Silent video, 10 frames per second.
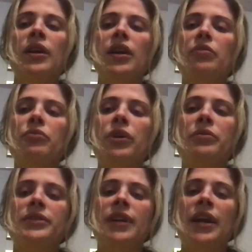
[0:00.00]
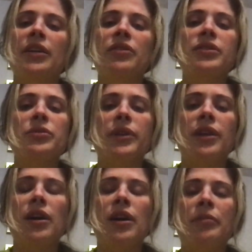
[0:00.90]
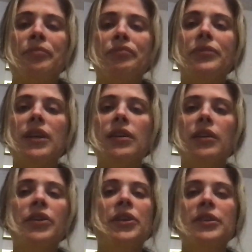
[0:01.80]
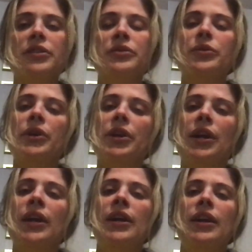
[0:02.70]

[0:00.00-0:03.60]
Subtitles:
and one was diagnosed with a learning disorder